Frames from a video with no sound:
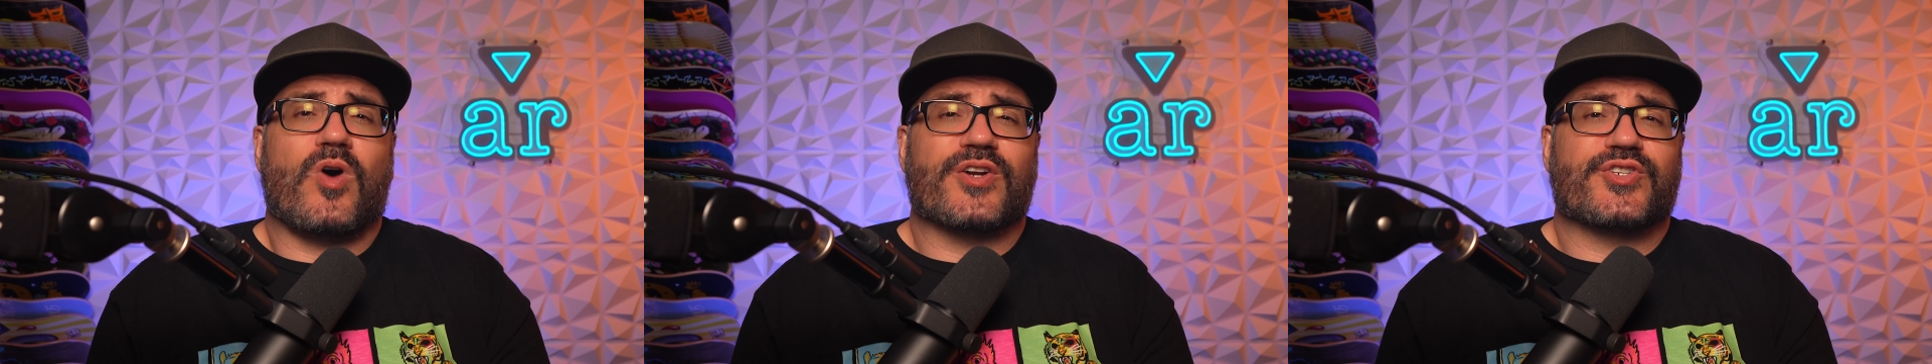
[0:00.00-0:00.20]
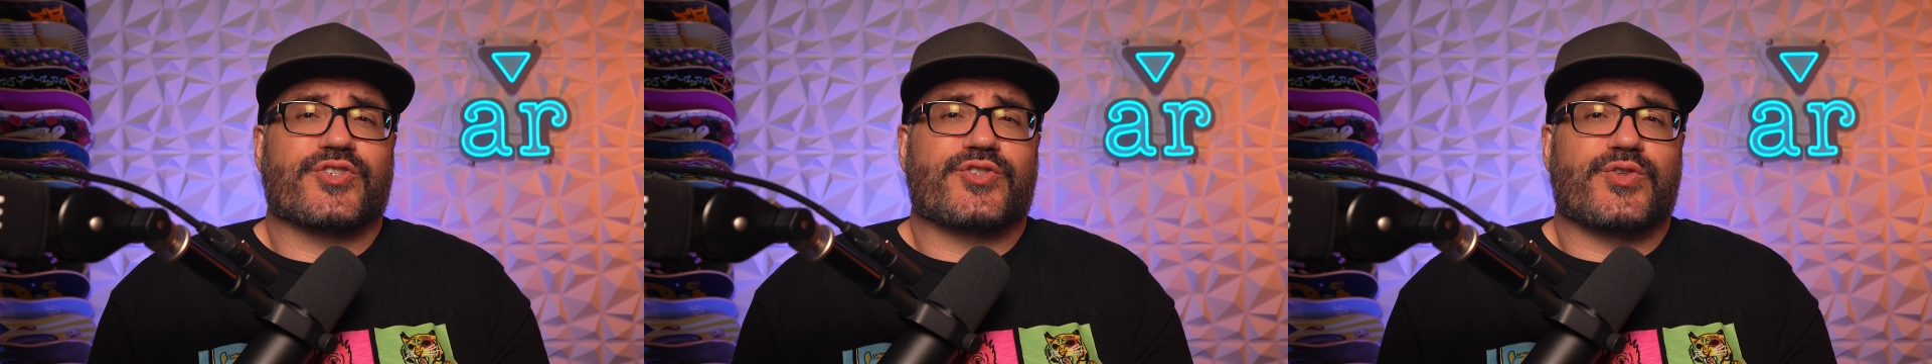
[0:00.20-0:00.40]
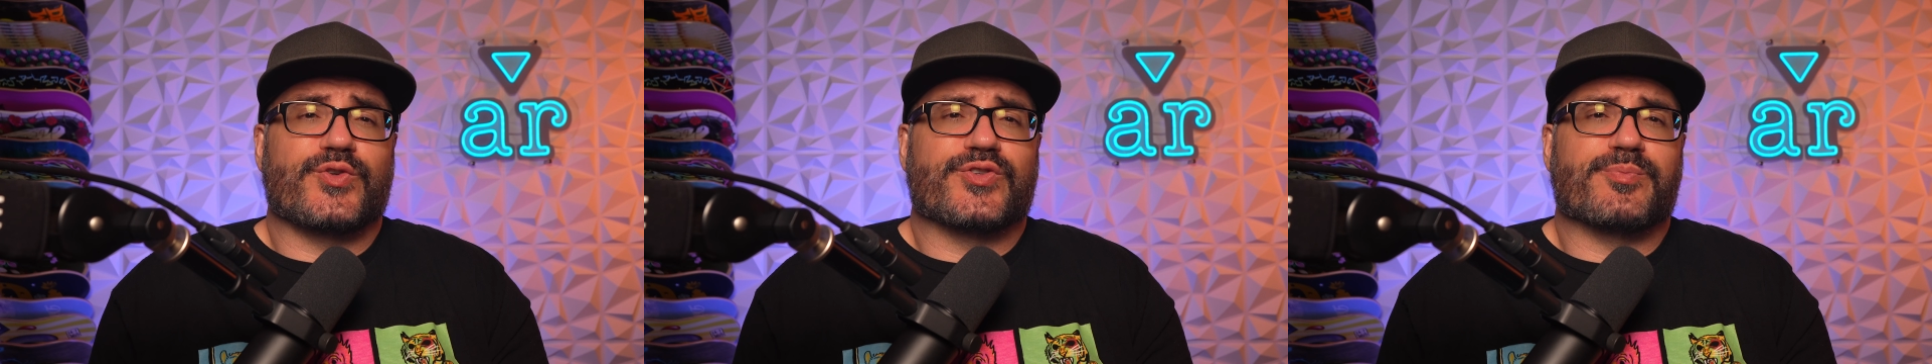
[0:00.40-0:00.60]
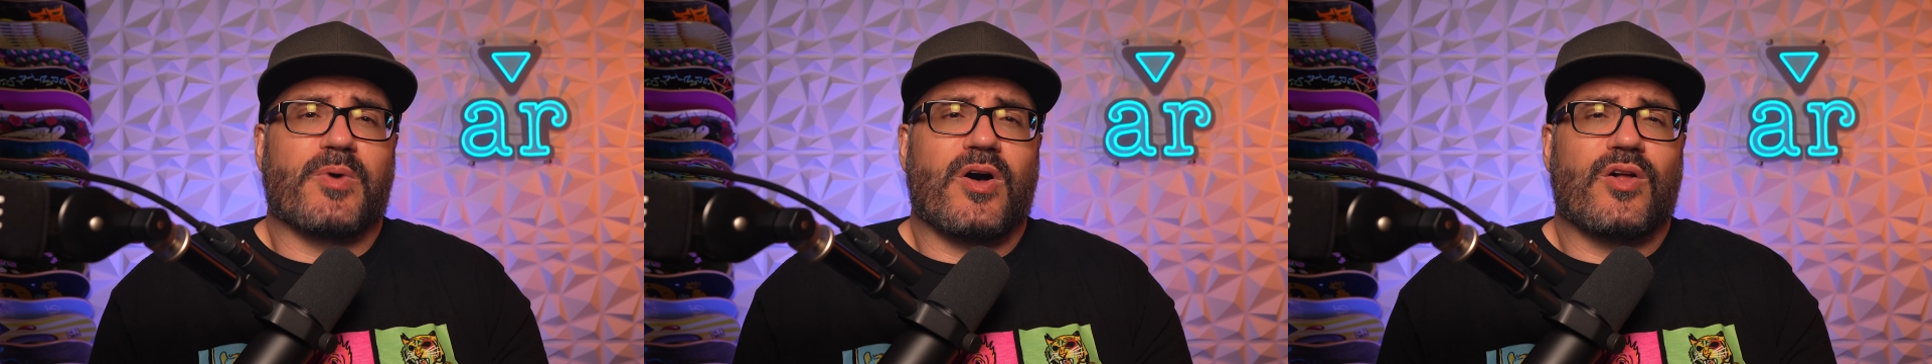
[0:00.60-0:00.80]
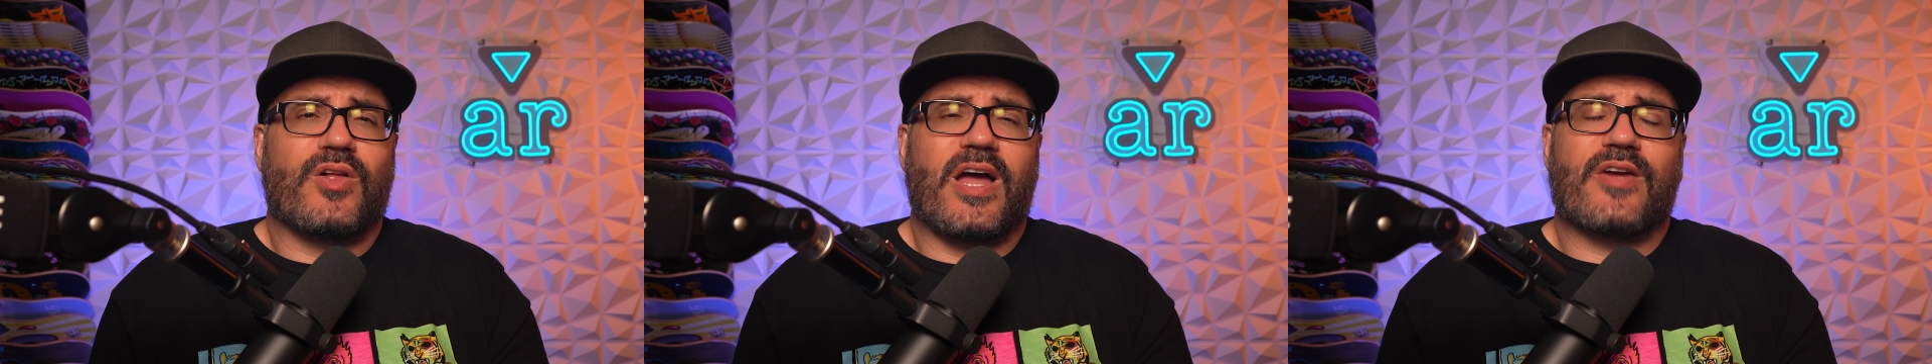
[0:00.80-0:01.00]
watch is too
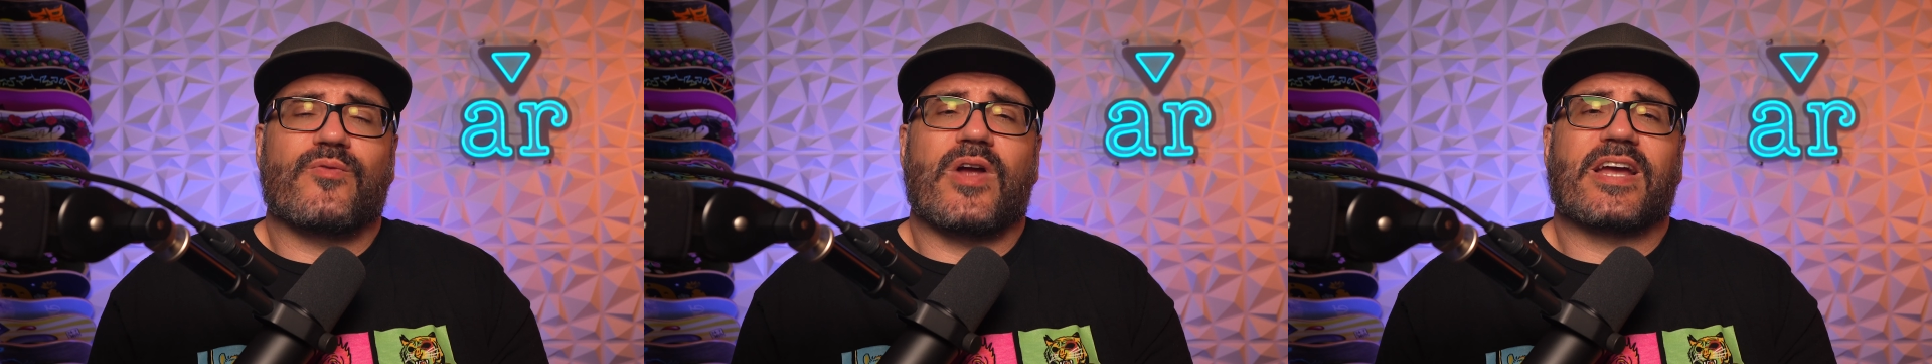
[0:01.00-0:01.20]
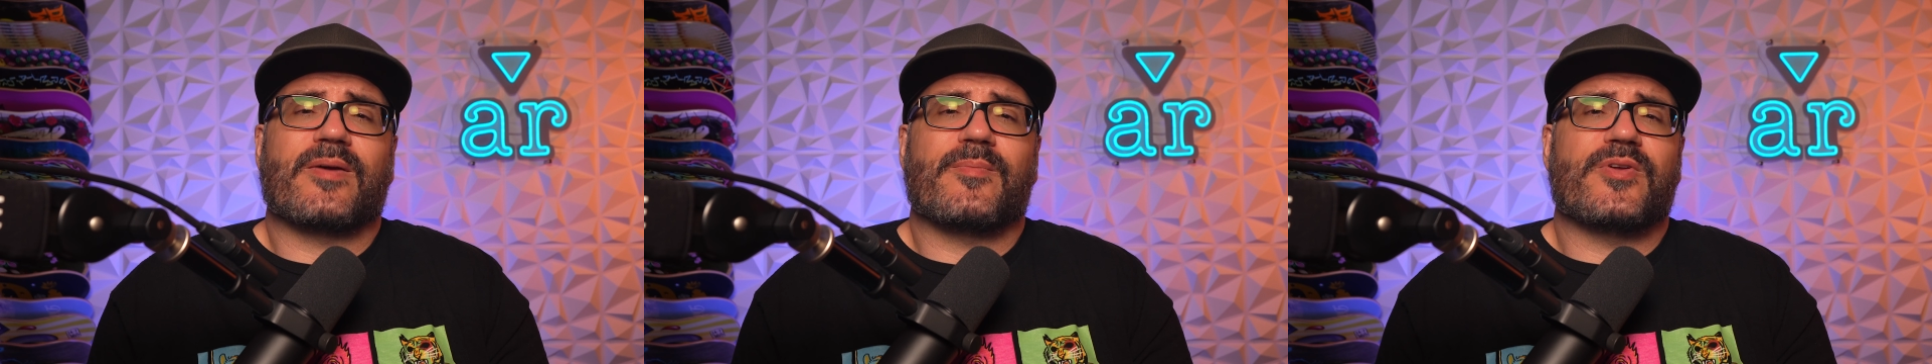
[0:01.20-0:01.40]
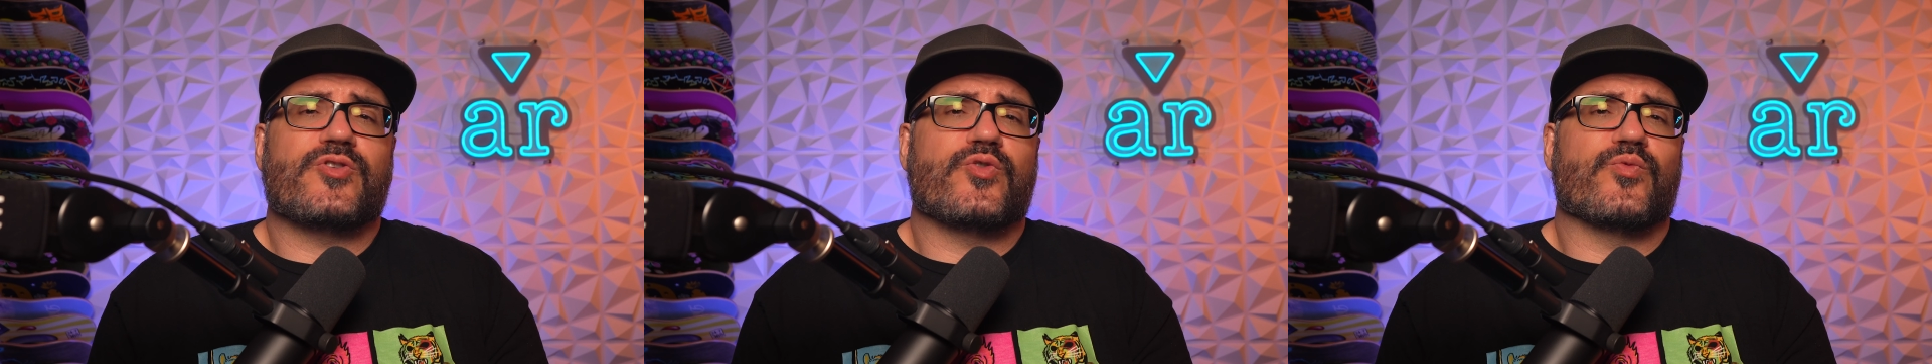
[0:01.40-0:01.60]
small, I recommend